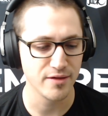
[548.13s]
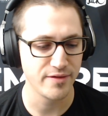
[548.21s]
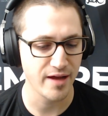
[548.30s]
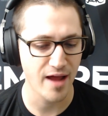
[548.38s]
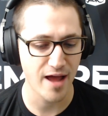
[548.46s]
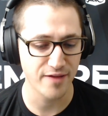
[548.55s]

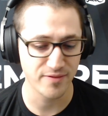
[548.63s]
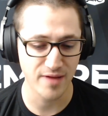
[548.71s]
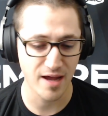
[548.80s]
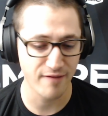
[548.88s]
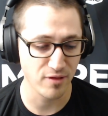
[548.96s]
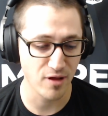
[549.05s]
They
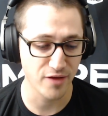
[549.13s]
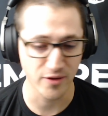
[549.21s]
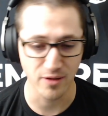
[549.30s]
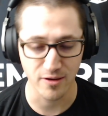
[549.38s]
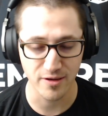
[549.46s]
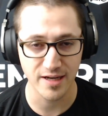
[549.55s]
have a lot to
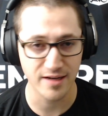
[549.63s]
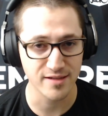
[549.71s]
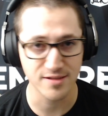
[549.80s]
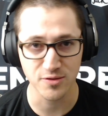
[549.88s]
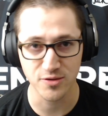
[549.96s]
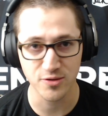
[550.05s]
learn, and they
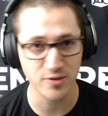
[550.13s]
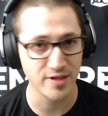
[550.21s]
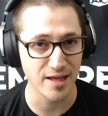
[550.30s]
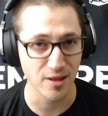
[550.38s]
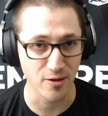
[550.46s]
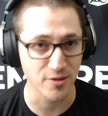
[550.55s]
still do, and
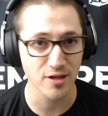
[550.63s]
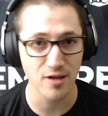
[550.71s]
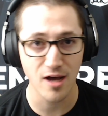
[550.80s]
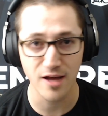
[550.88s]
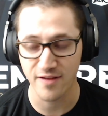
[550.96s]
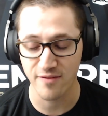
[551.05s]
they learned a
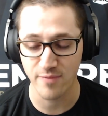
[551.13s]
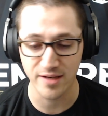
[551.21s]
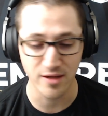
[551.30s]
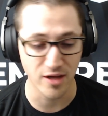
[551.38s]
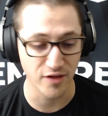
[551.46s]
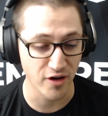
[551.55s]
lot. They've
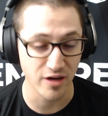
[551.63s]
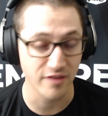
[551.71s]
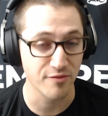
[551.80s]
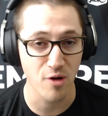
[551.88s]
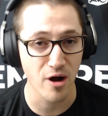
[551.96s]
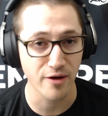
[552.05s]
made a ton
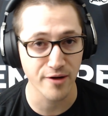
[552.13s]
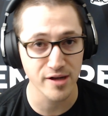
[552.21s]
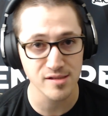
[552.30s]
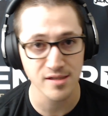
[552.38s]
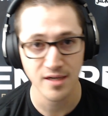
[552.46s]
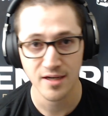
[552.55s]
of
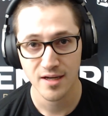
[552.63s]
progress.